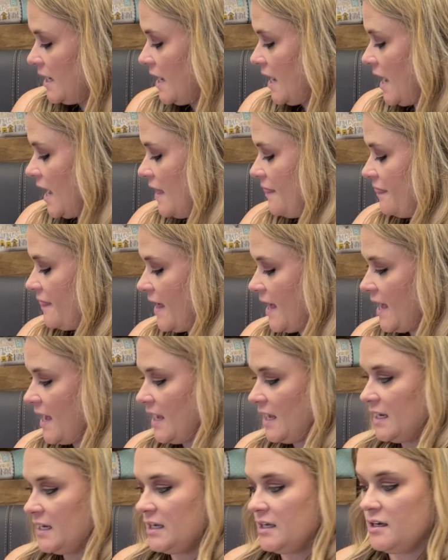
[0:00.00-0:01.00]
And
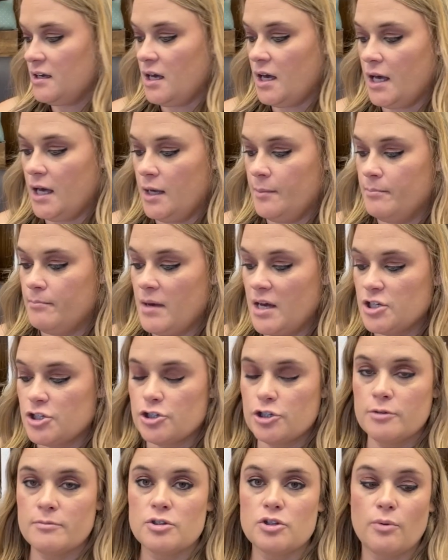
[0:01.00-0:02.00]
then
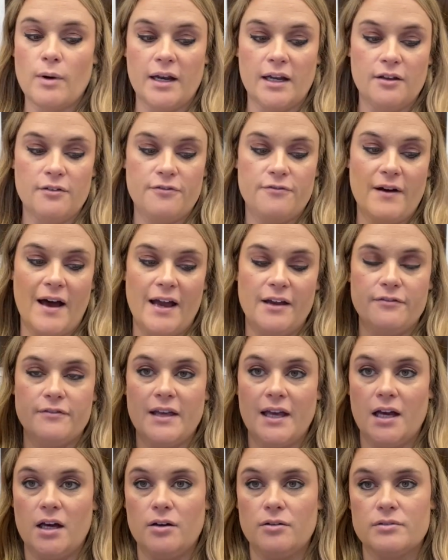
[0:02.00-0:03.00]
mushroom 25
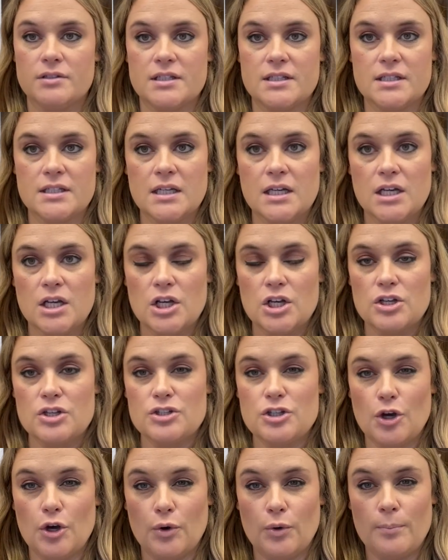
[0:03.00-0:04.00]
count.
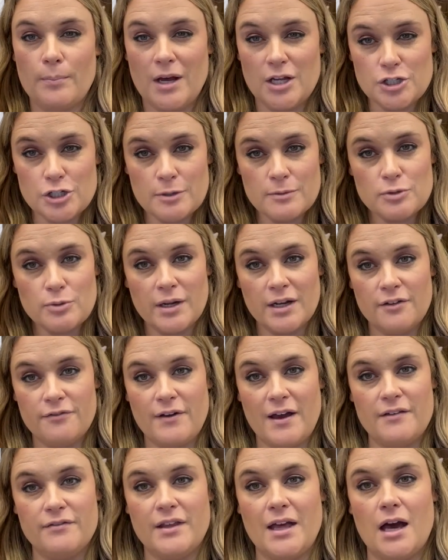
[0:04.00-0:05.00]
So mushroom
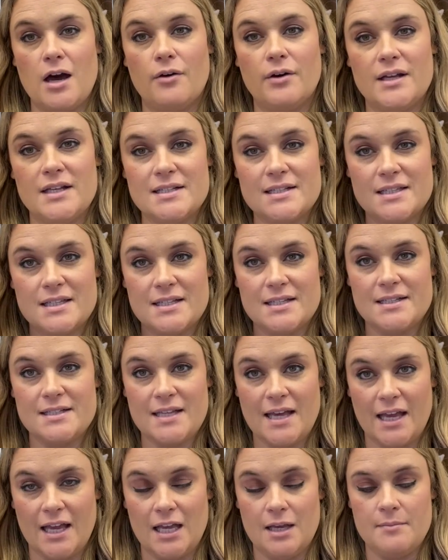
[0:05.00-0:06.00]
25 count is the
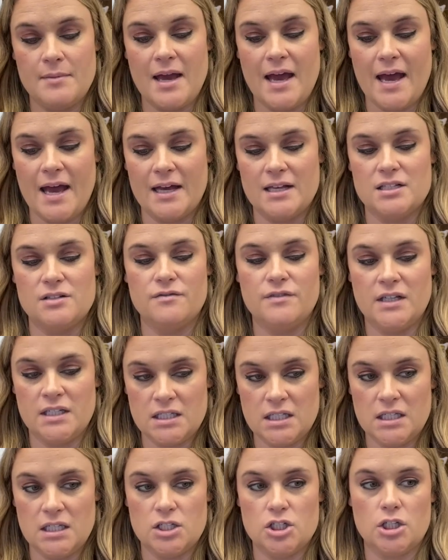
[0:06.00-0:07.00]
same as
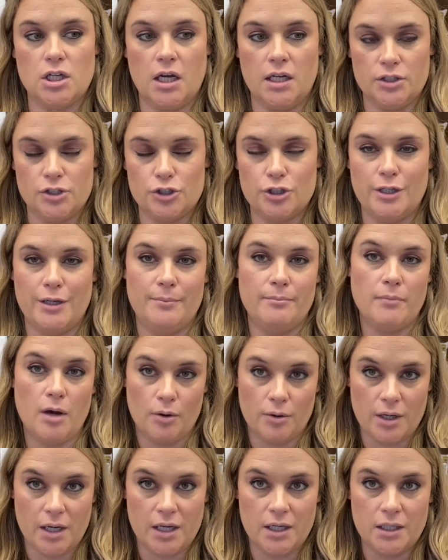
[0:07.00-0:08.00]
vintage country
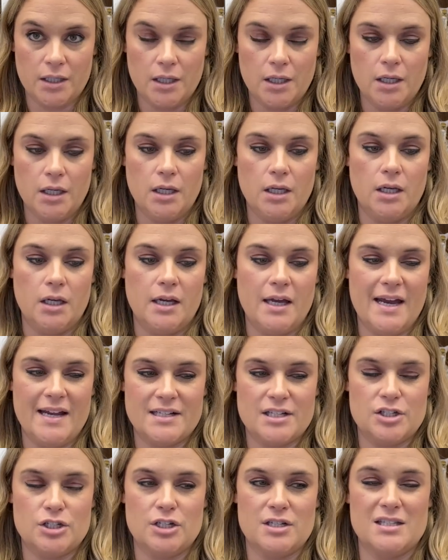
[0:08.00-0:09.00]
mocha.
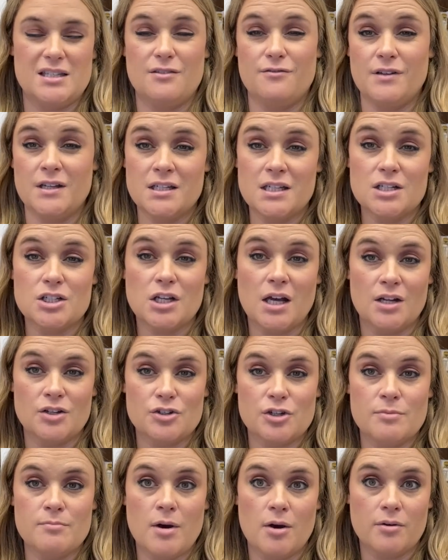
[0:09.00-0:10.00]
It's just the vintage
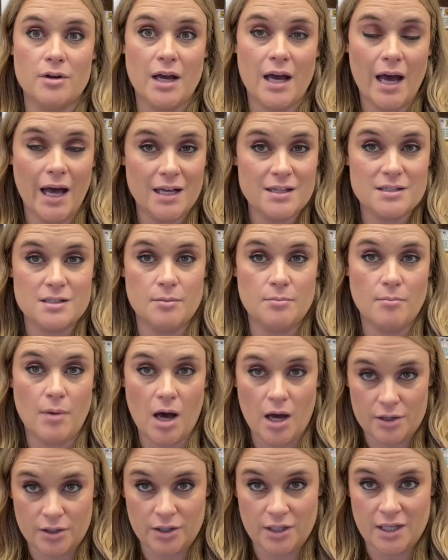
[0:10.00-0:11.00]
country mocha has the
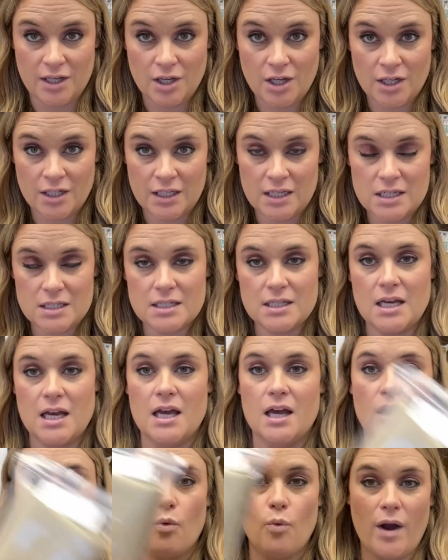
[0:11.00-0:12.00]
modeling on it,
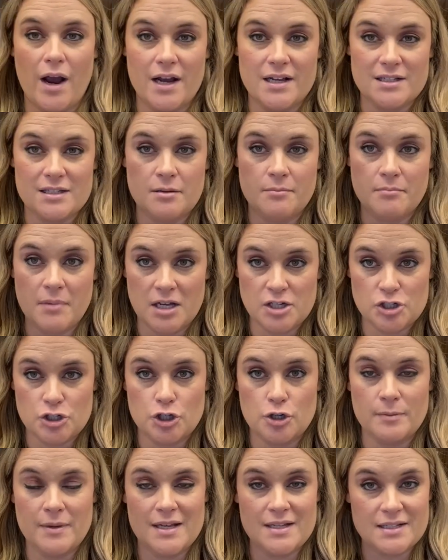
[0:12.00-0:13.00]
whereas the
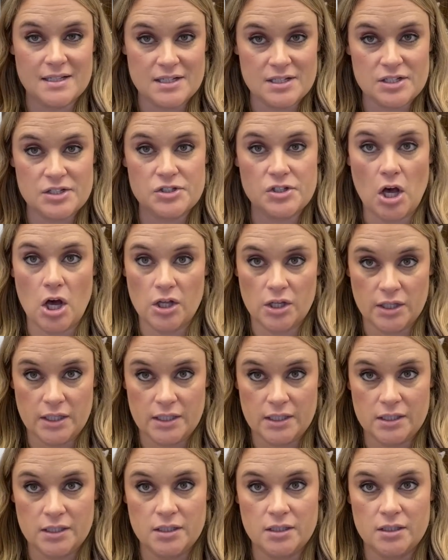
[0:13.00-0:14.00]
mushroom is a solid